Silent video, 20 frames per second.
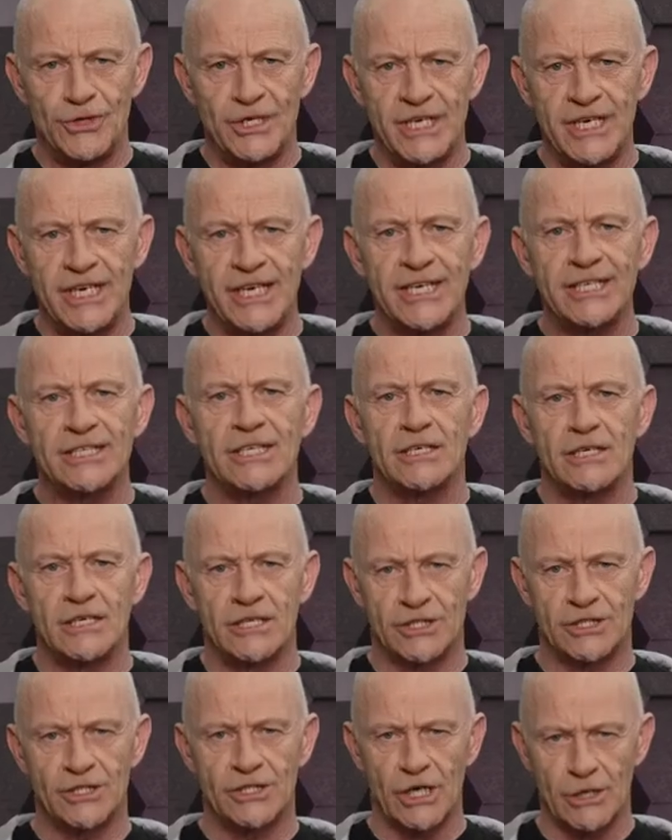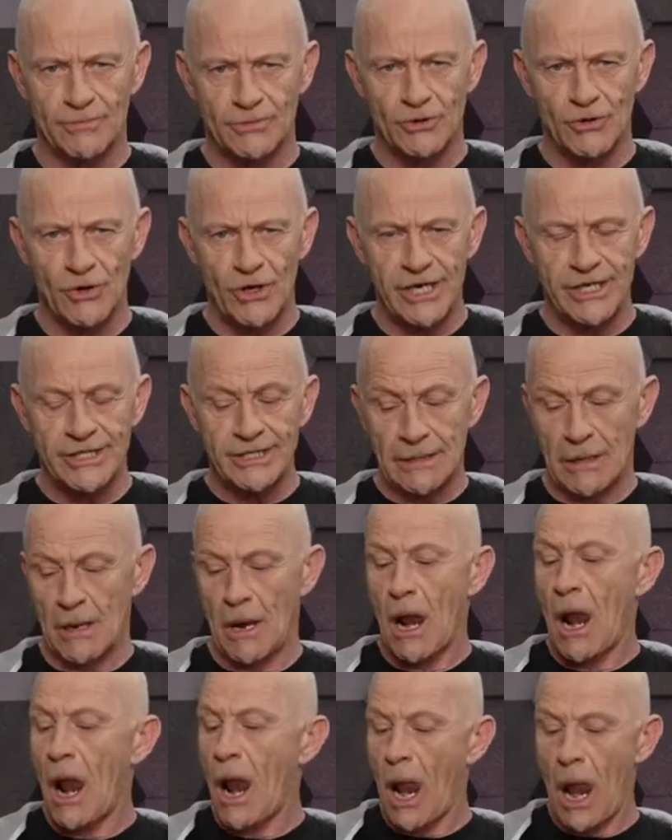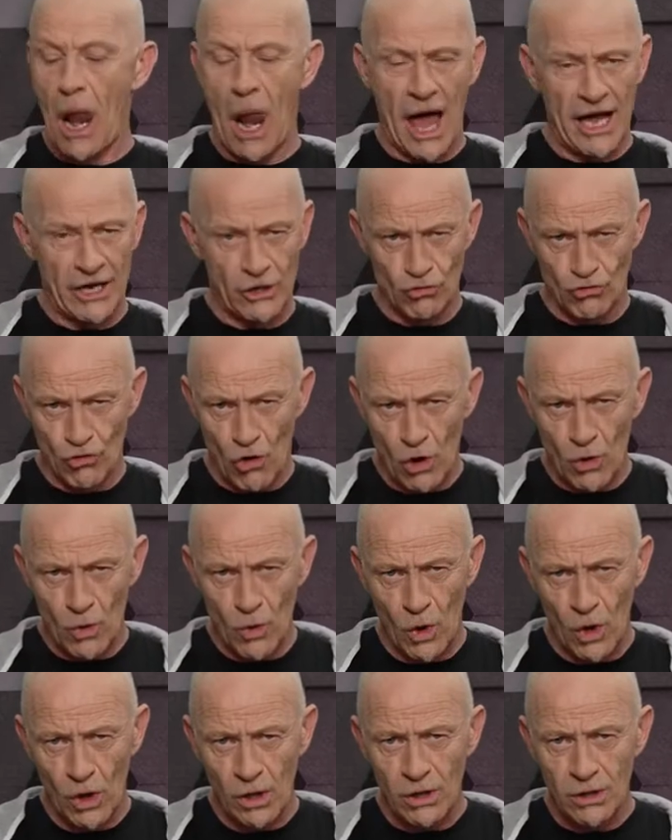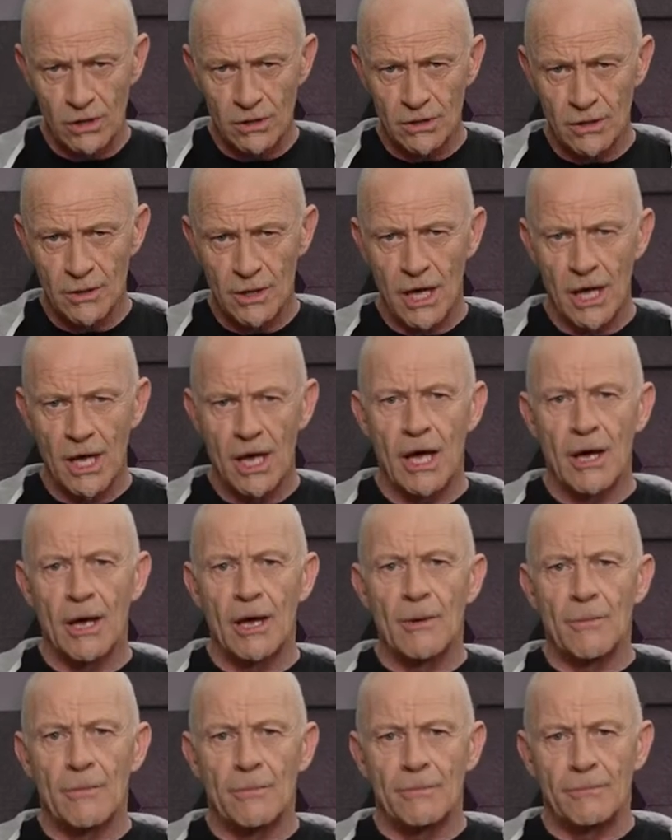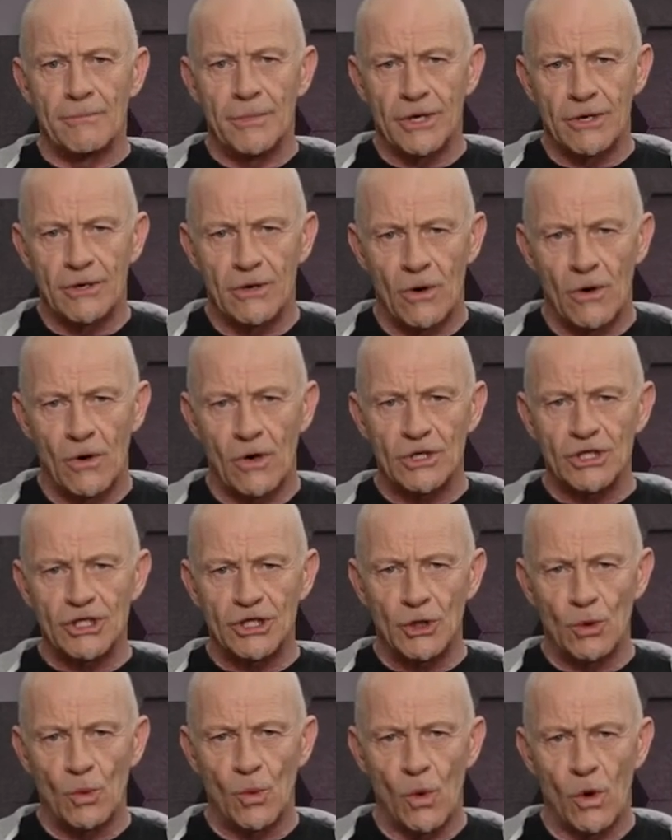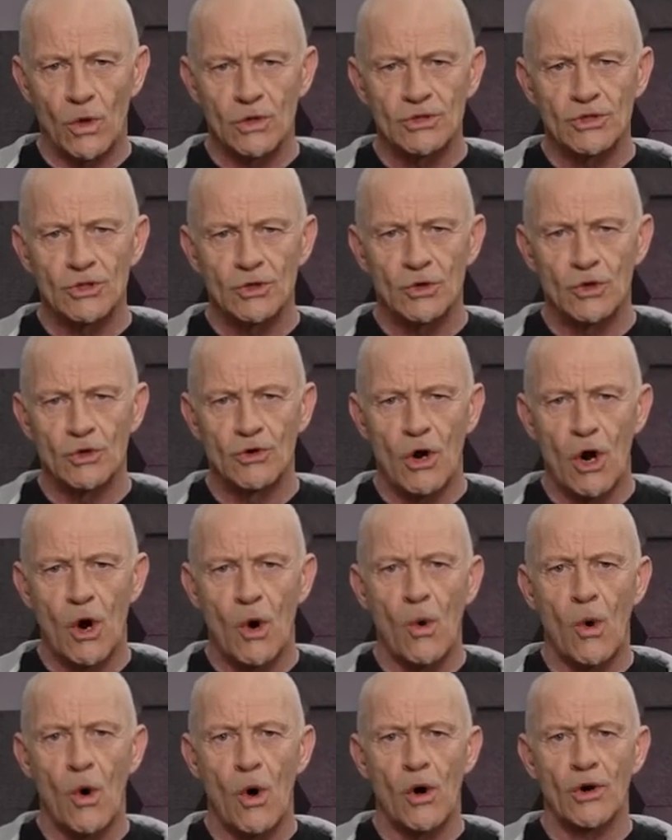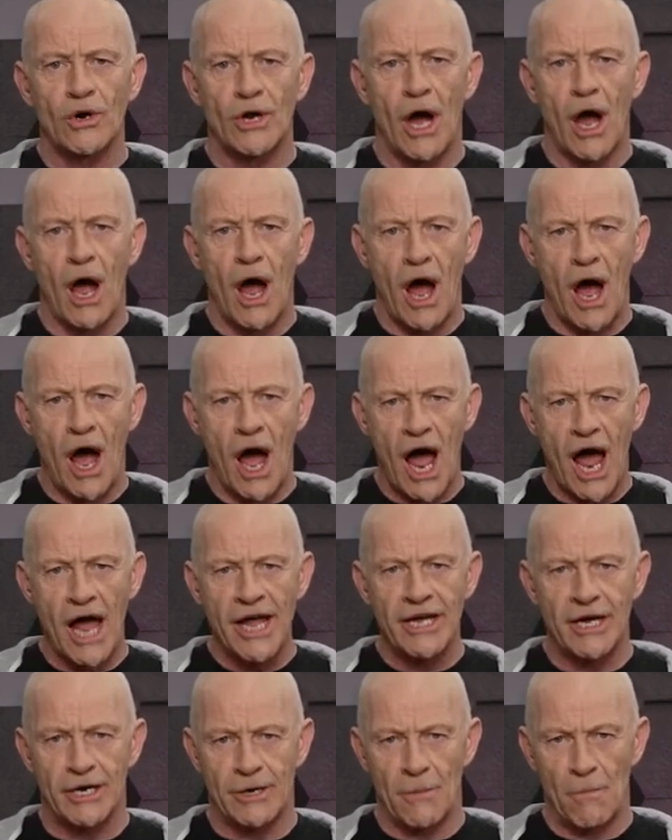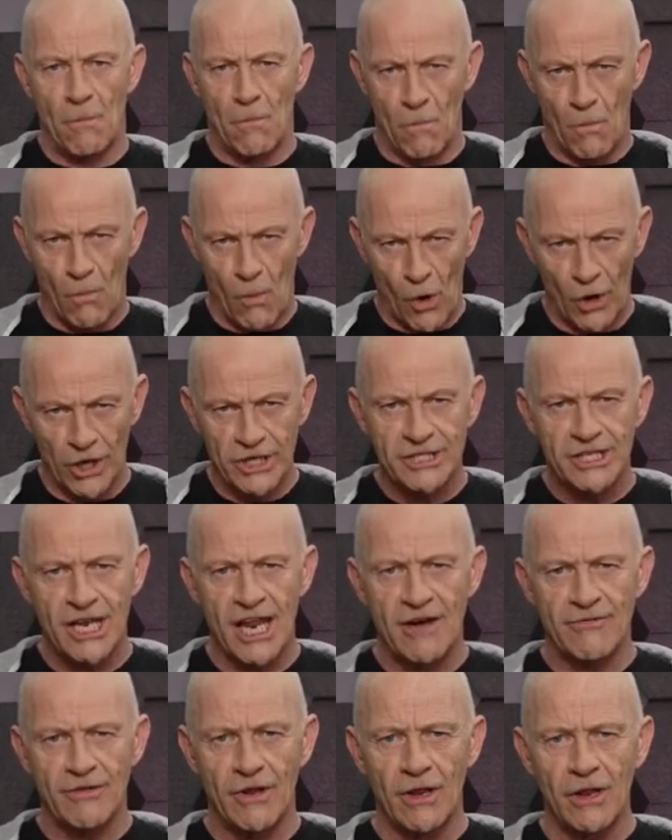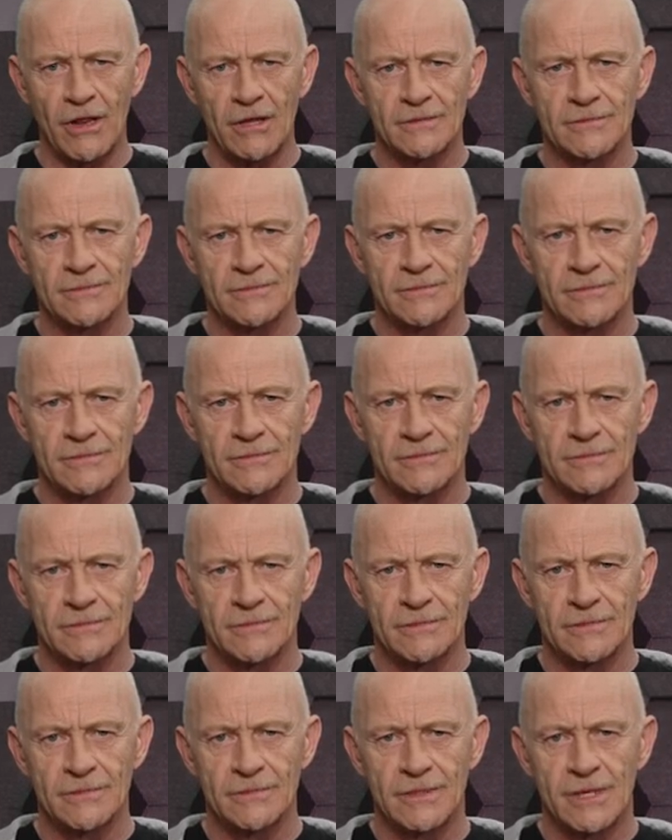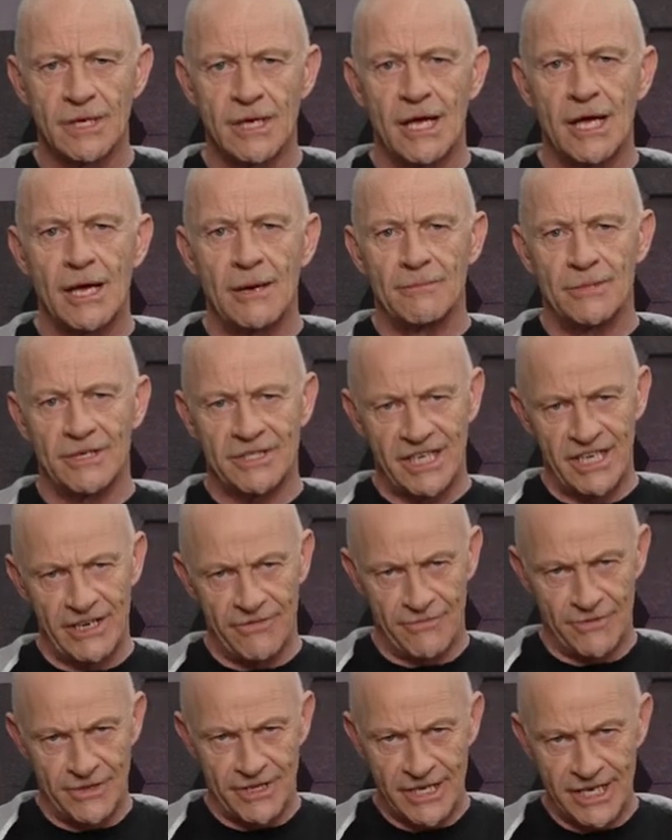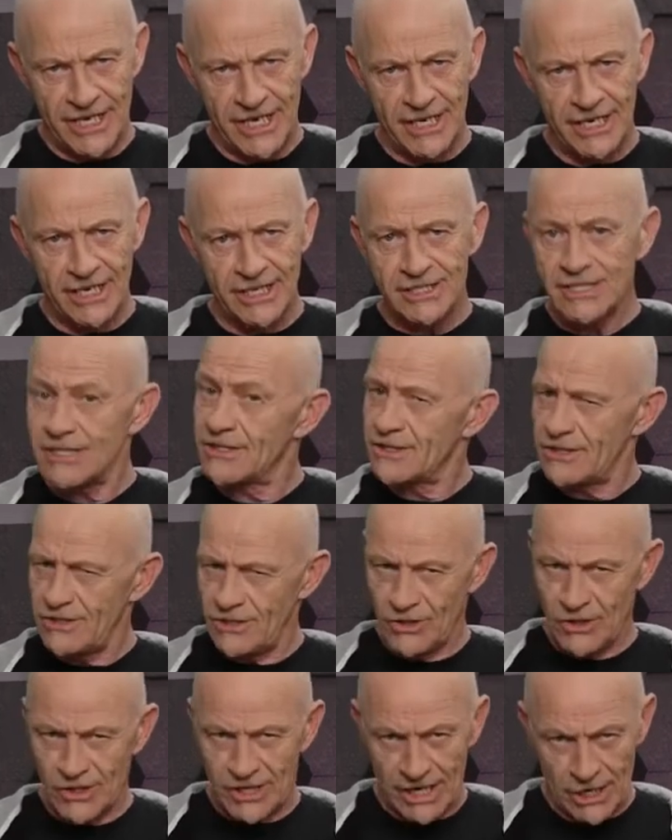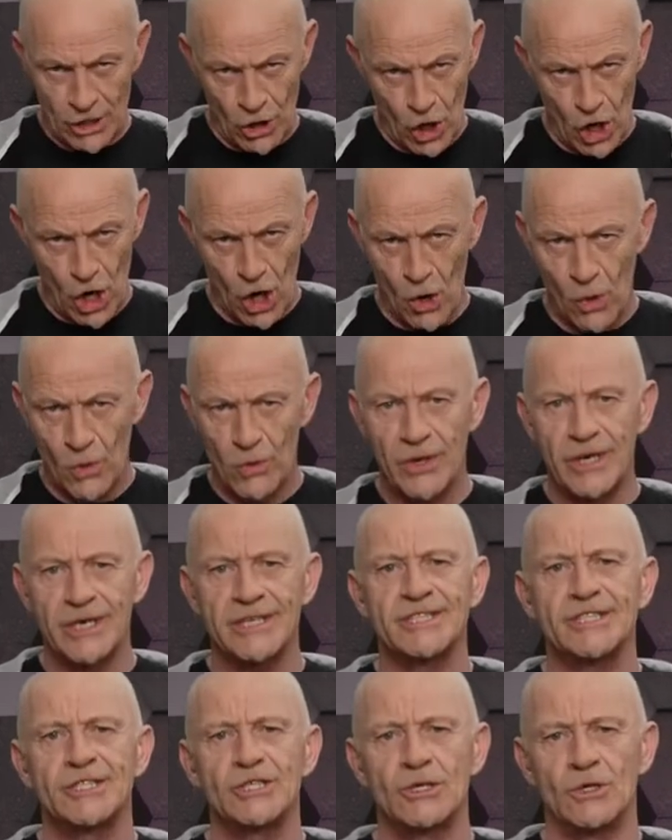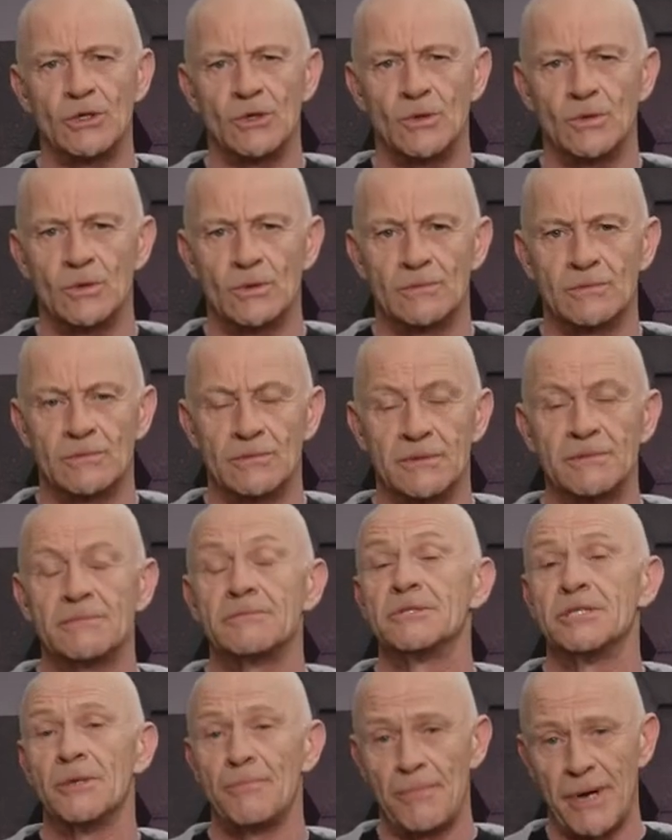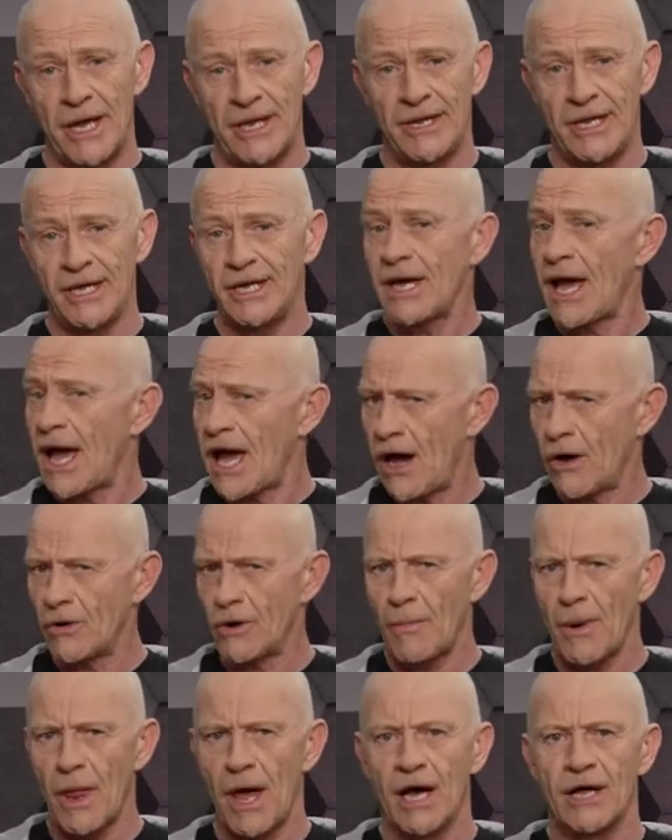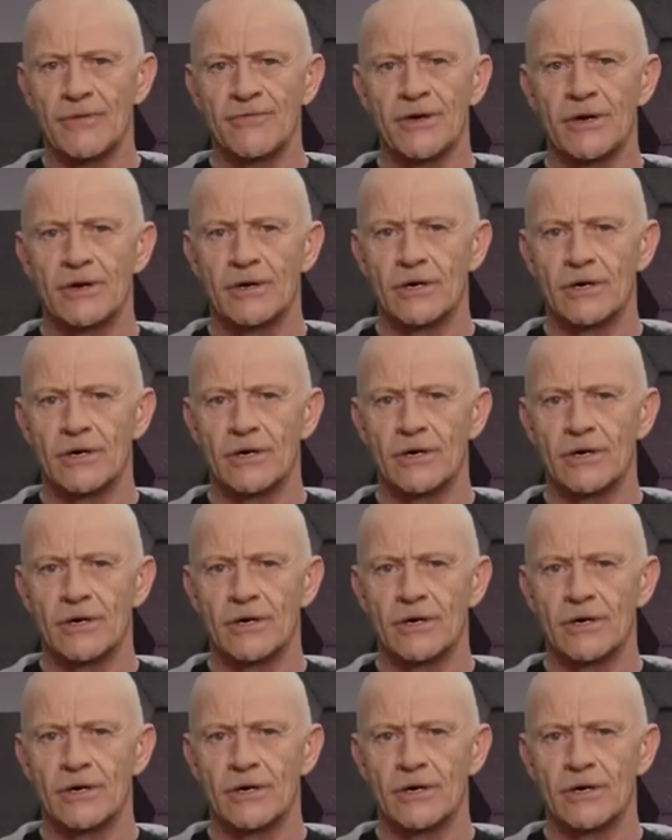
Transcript: need a substrate like rock wool because you want to grow on a higher moist level, but if needed, you can lower it too, depending how the plant